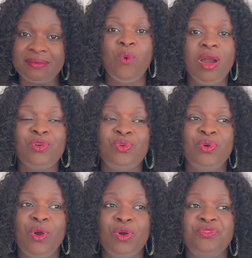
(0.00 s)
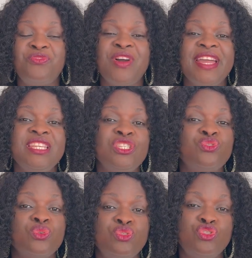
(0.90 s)
Work on finding
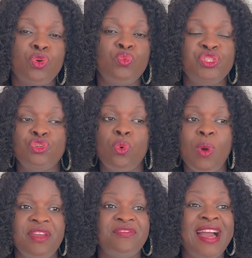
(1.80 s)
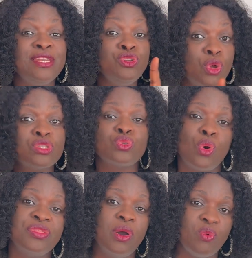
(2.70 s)
solution with your wife and not
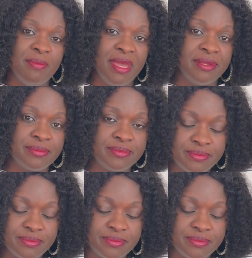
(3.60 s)
other women.